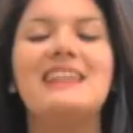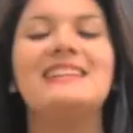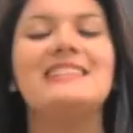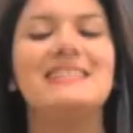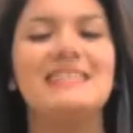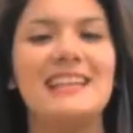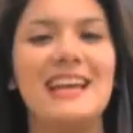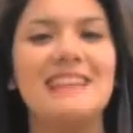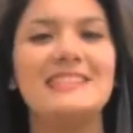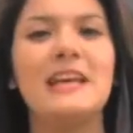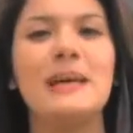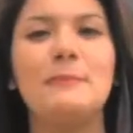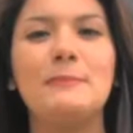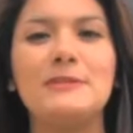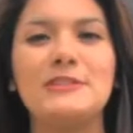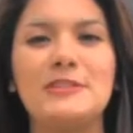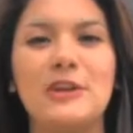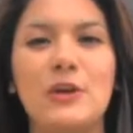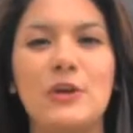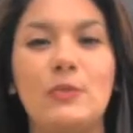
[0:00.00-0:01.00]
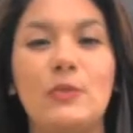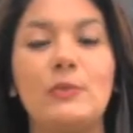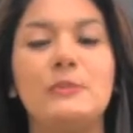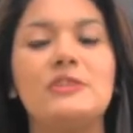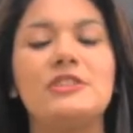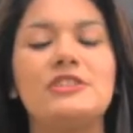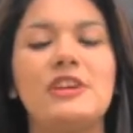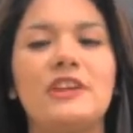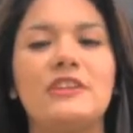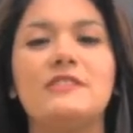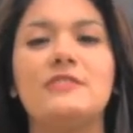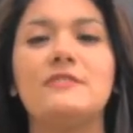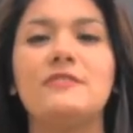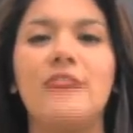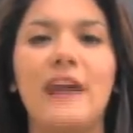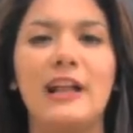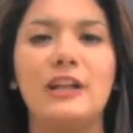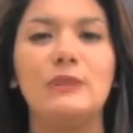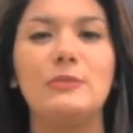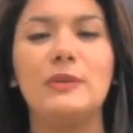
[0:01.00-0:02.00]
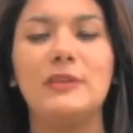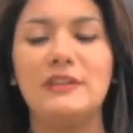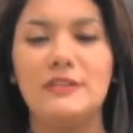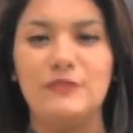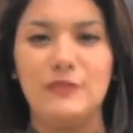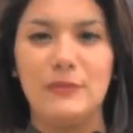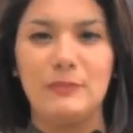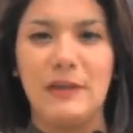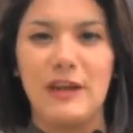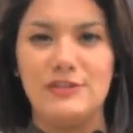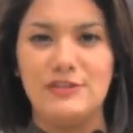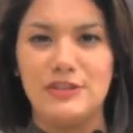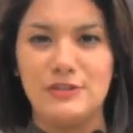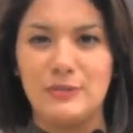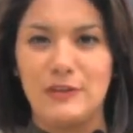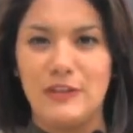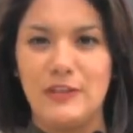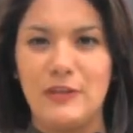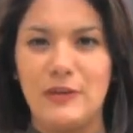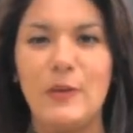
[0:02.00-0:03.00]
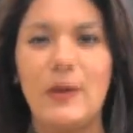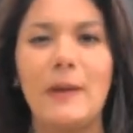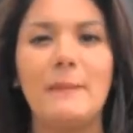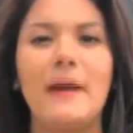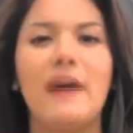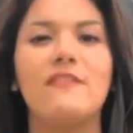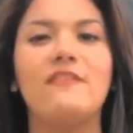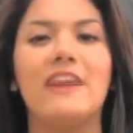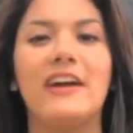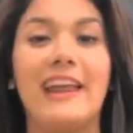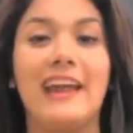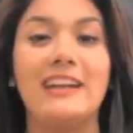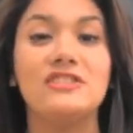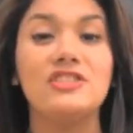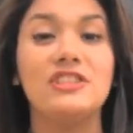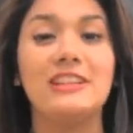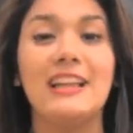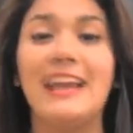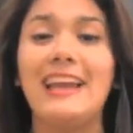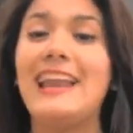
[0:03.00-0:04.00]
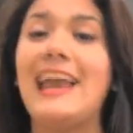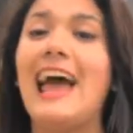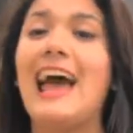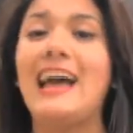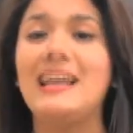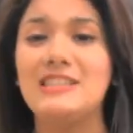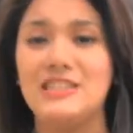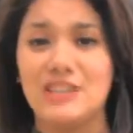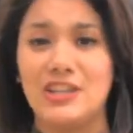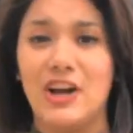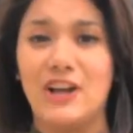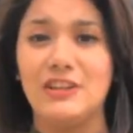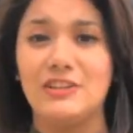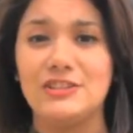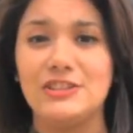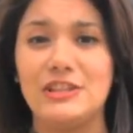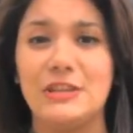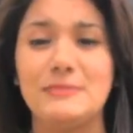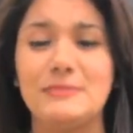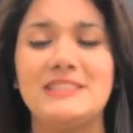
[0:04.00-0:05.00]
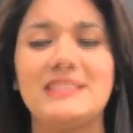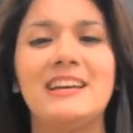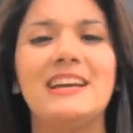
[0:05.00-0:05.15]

In today's episode, we'll be sharing some valuable information with you about financial aid and scholarships.